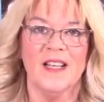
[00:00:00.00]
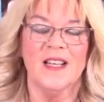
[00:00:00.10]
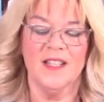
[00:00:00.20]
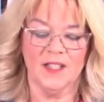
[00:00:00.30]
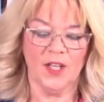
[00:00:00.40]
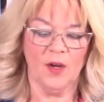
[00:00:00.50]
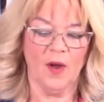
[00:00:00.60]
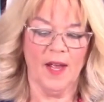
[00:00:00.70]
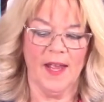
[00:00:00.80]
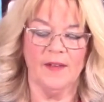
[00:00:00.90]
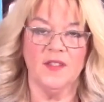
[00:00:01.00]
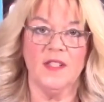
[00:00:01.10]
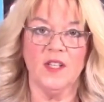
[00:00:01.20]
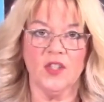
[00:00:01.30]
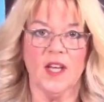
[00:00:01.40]
So I have
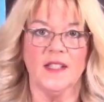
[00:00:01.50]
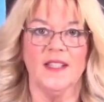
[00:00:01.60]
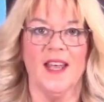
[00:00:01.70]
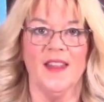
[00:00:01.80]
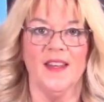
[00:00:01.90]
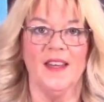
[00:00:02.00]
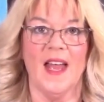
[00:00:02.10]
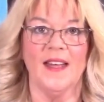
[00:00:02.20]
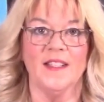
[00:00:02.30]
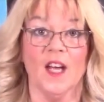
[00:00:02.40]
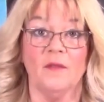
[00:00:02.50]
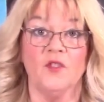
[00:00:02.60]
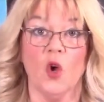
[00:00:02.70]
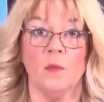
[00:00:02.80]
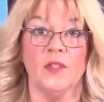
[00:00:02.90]
stitched that together and
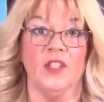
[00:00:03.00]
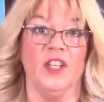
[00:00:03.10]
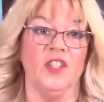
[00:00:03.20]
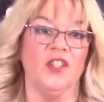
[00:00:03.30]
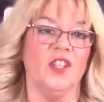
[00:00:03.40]
I've top stitched,